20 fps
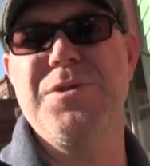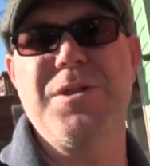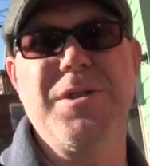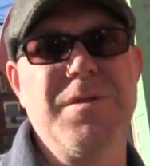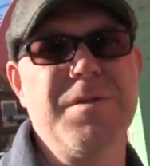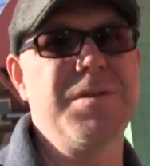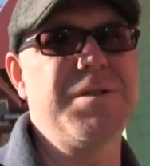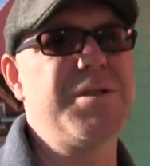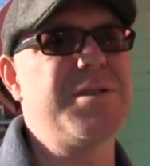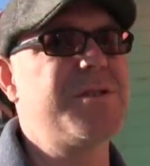
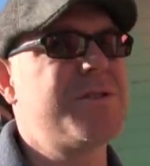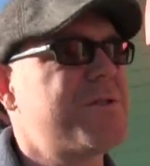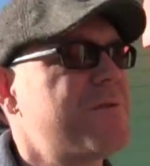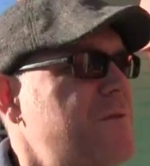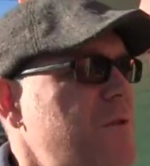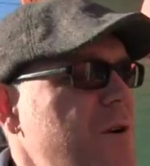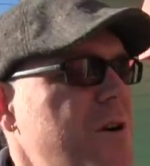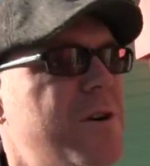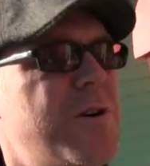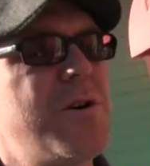services
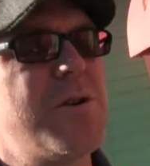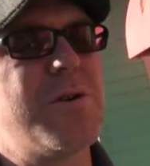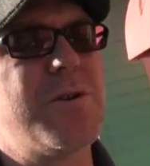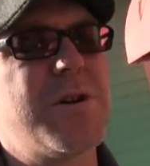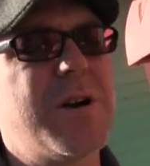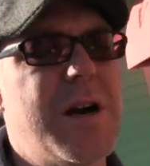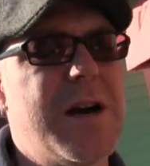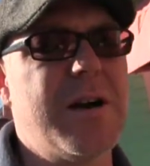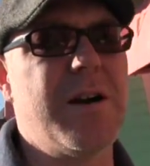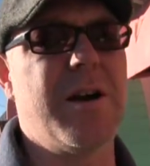for a local
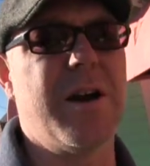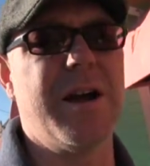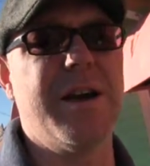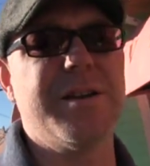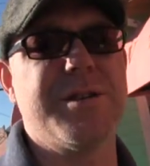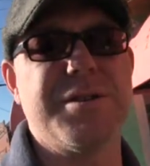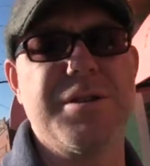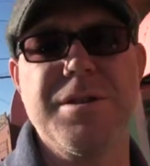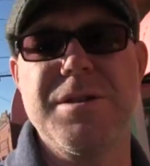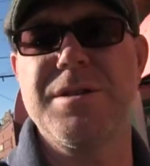
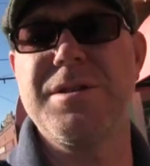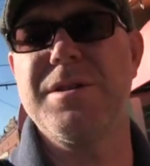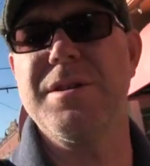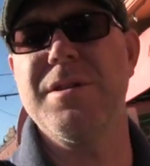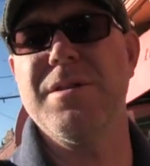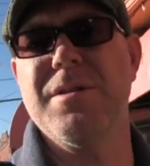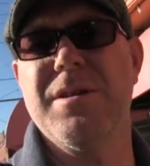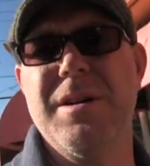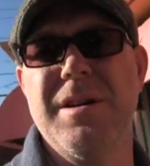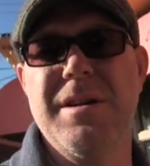congregation.
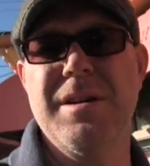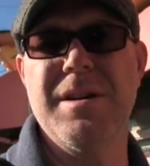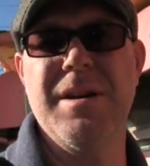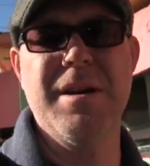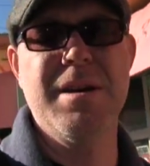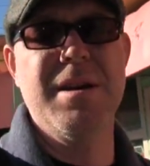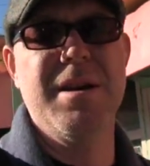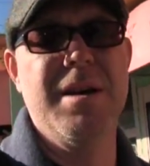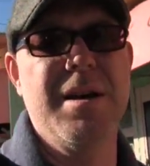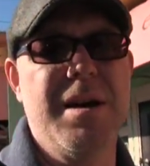So
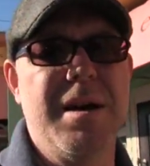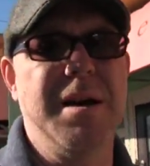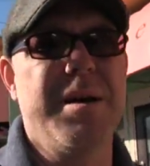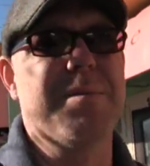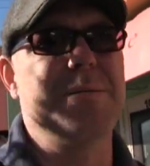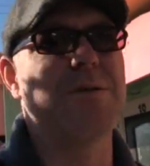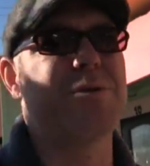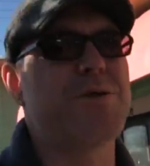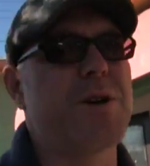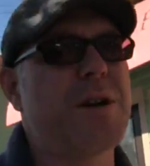
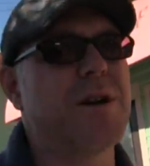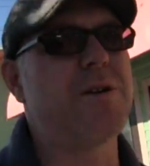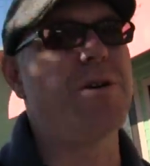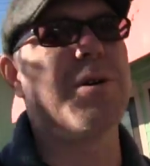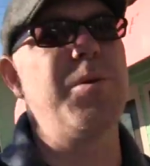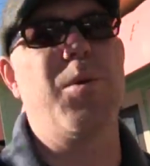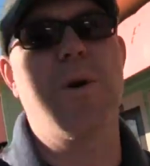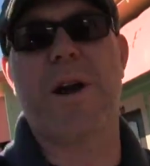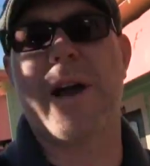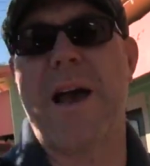I try to
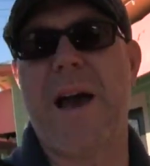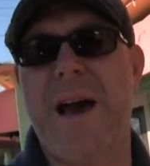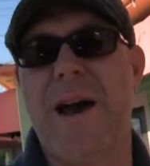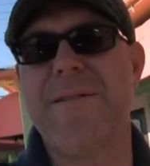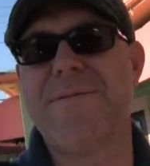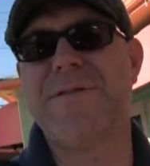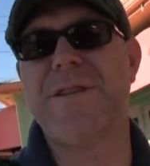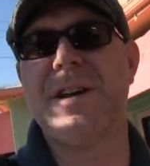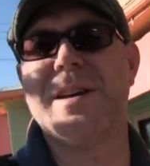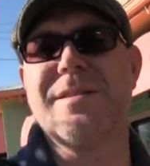only work a
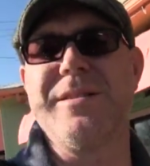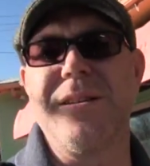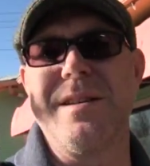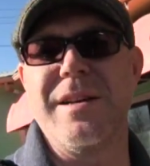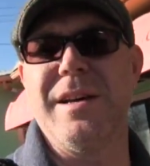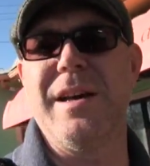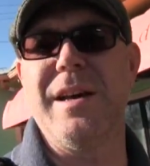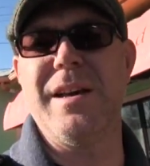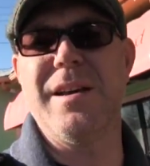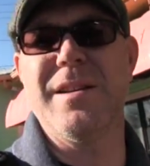half day
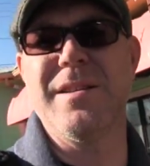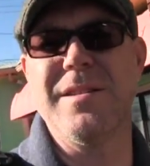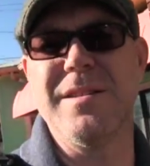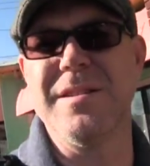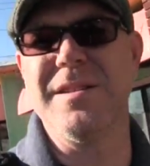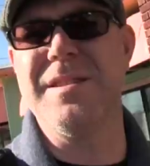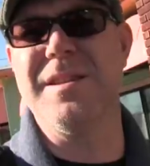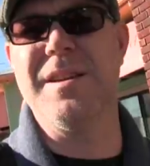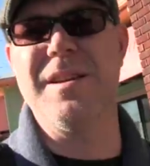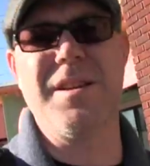today
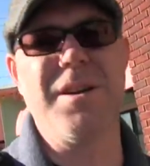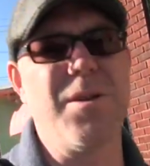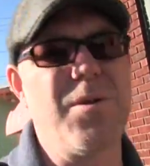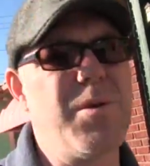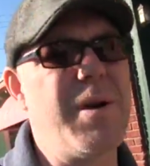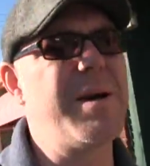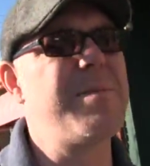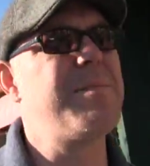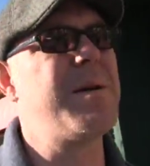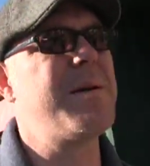and then go
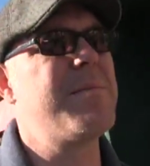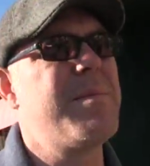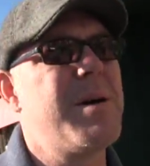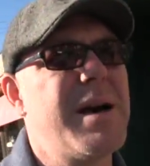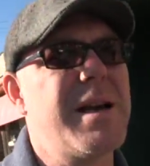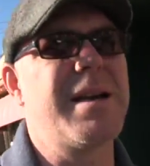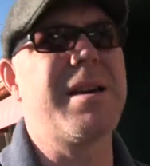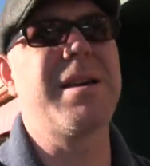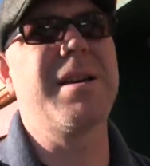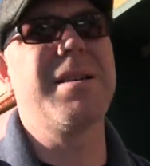ride my
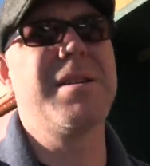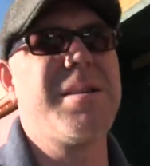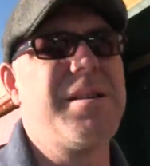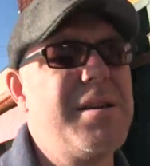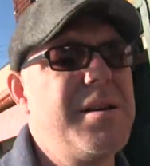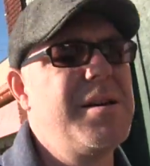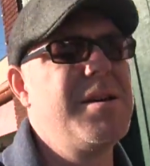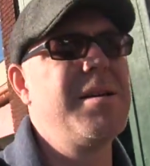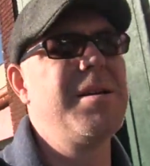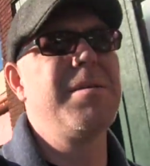bike.
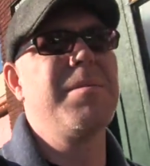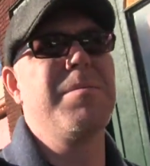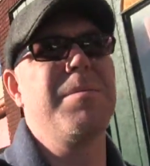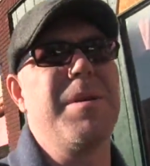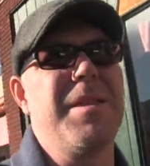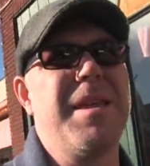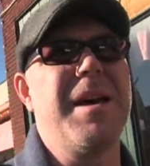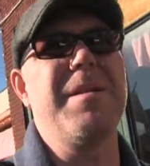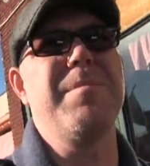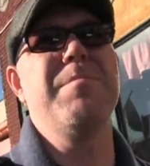
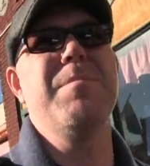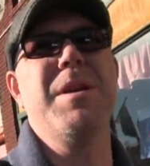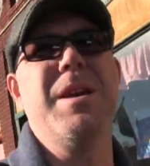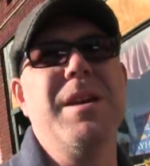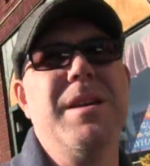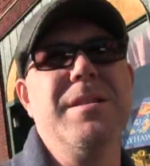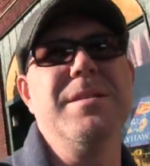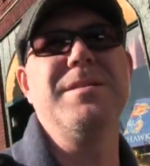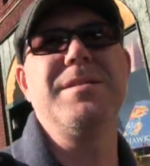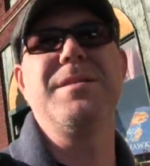That
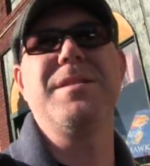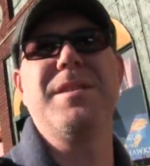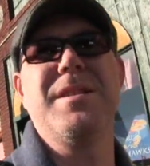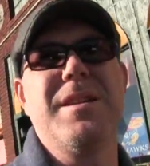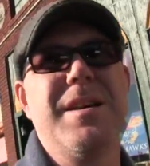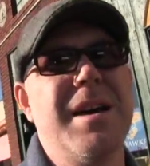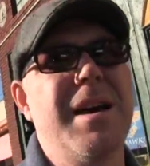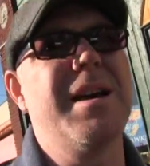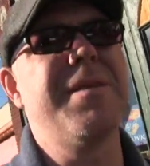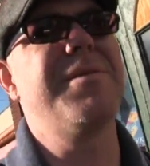means
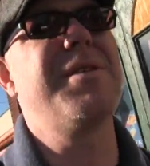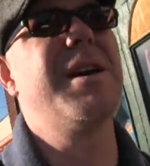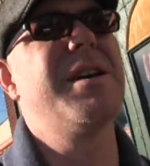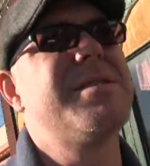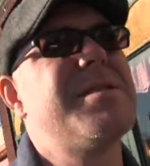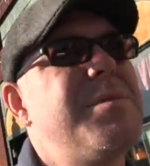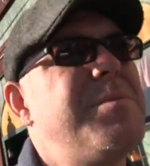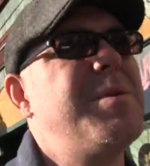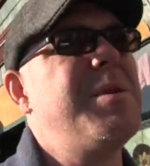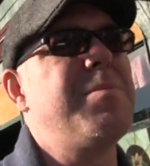I've
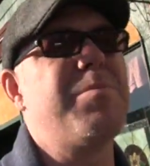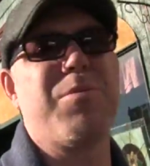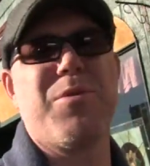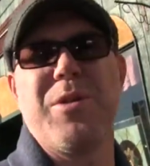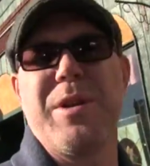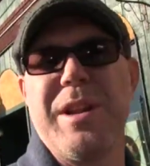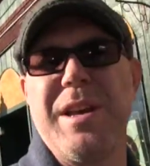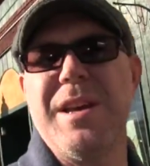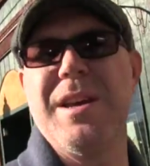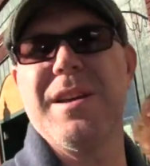got to be
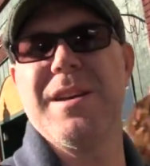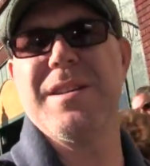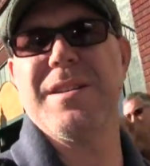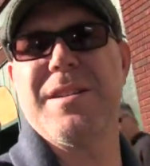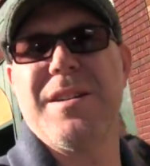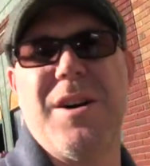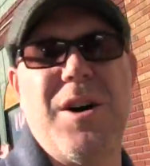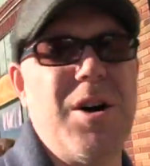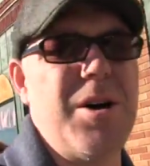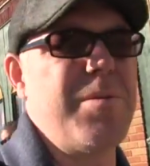pretty
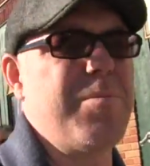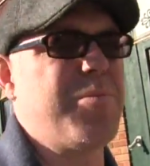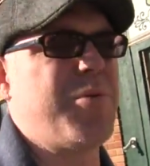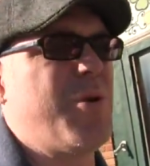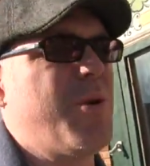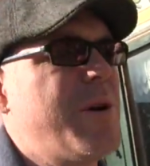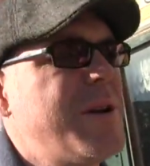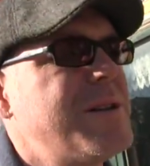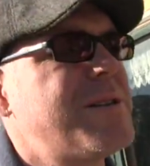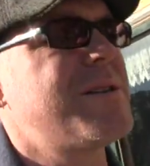on
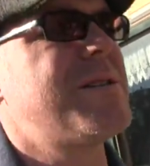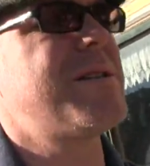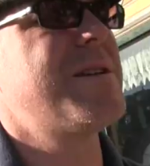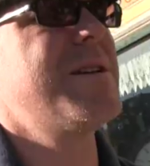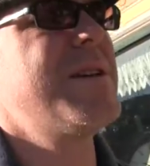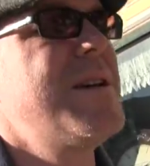point.